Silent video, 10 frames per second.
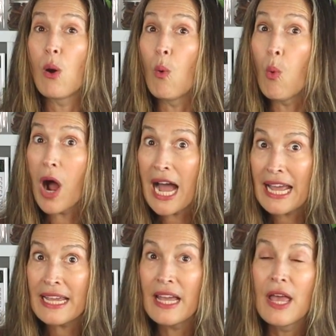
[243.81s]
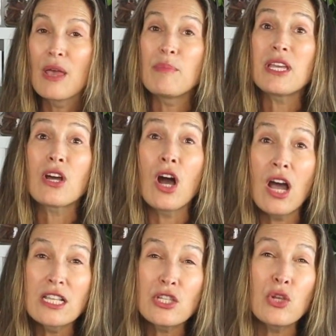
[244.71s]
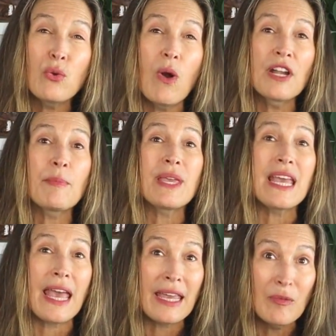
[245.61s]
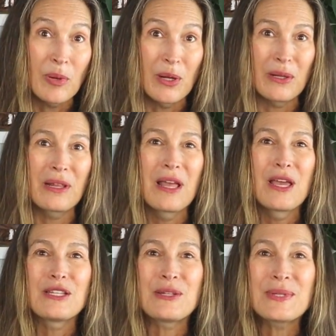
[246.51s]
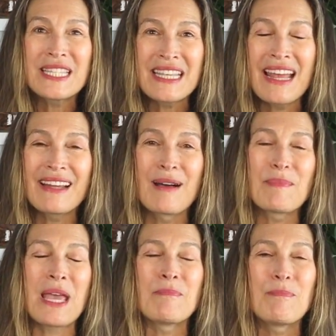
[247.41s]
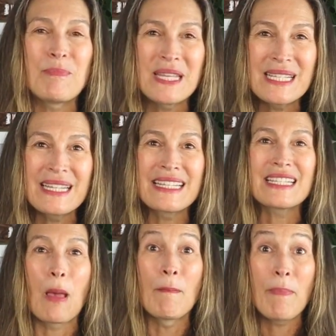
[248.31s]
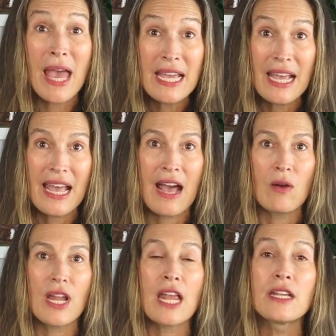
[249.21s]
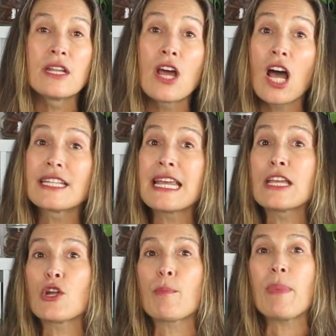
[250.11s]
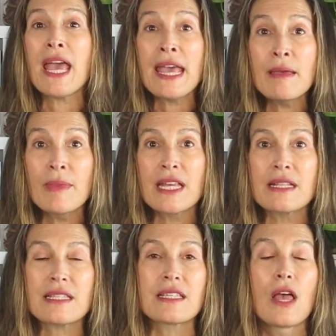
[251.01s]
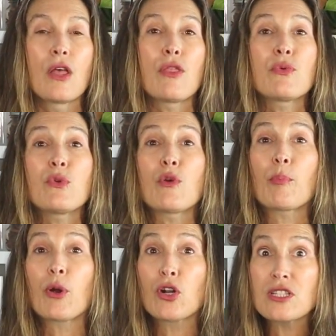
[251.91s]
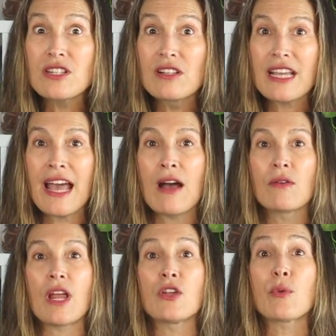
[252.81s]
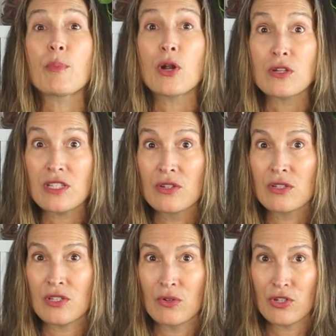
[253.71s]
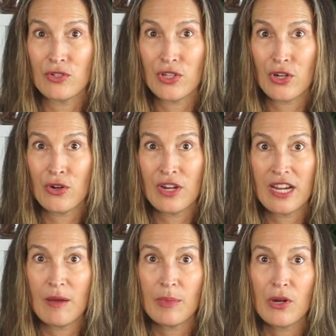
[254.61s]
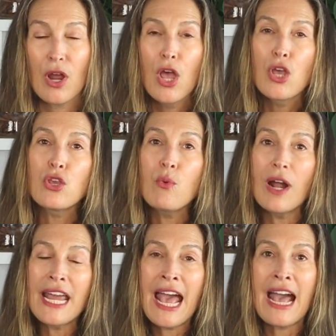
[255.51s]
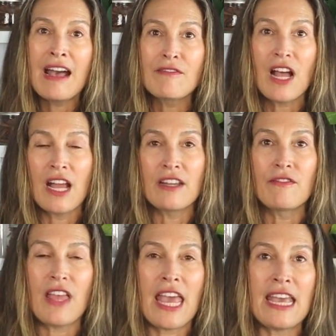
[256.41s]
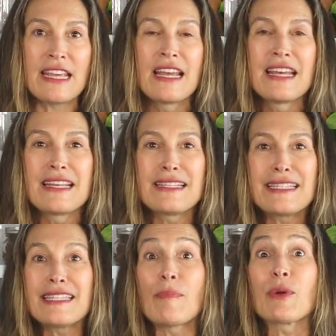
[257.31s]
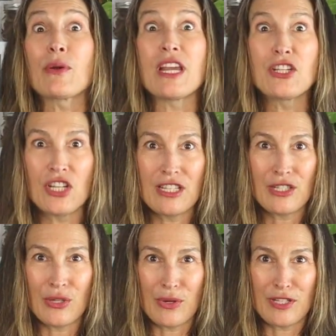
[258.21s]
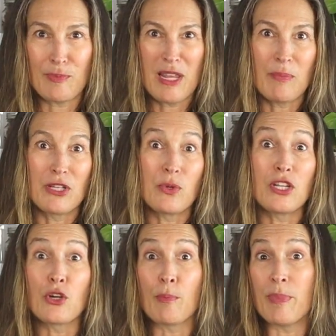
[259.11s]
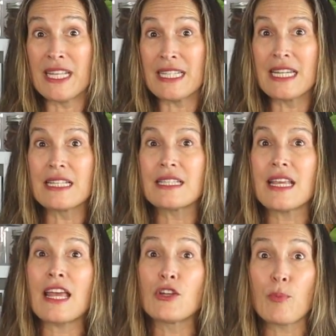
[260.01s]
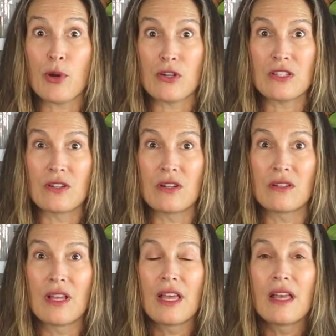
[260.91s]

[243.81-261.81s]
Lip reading: Why? Because you want to be able to set up a business bank account and not take your payments through your personal account and your personal social security number. You want to have kind of a separation, so to speak, between your business and your personal.